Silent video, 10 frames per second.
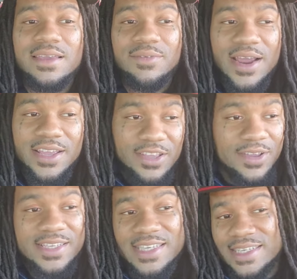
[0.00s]
right,
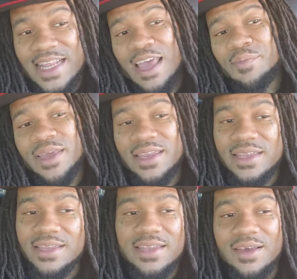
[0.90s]
you ain't see his name in
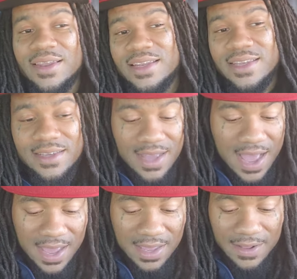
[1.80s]
it, and all that, all
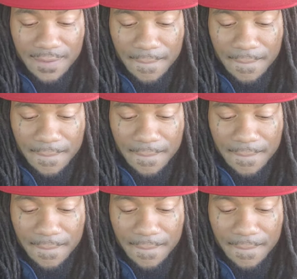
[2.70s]
right.